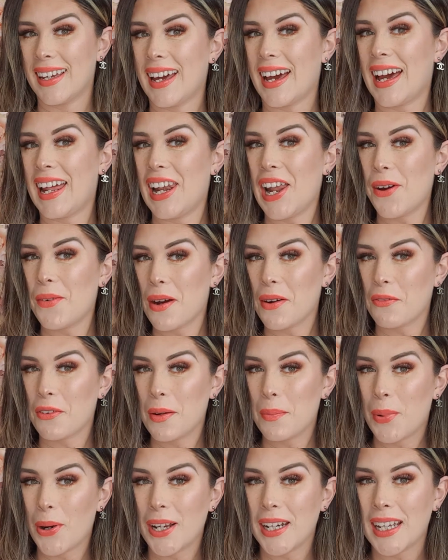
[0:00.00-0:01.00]
Hello
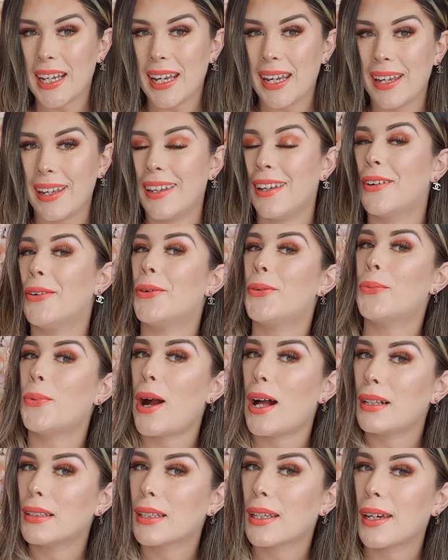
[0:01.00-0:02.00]
everybody,
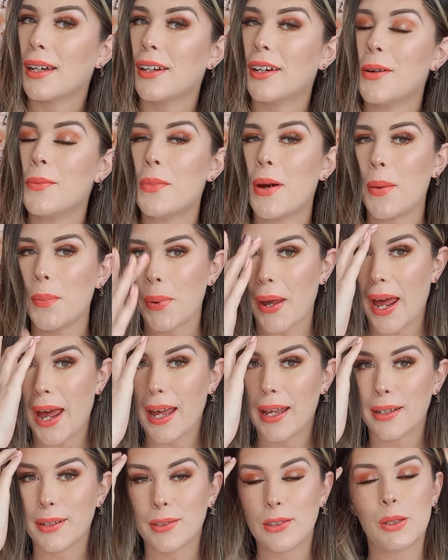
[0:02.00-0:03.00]
welcome
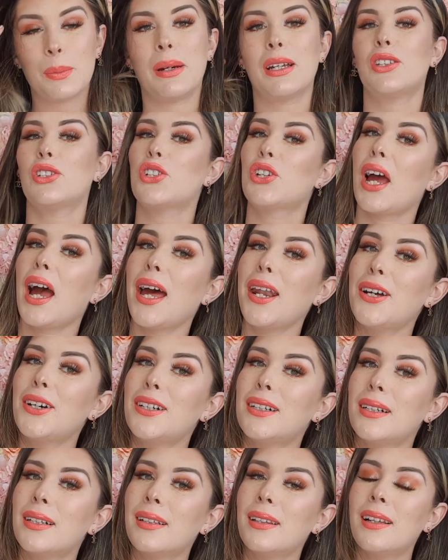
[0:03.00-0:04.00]
back to my
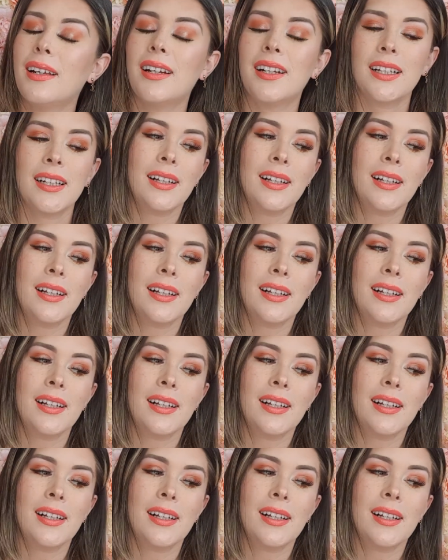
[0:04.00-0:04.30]
channel.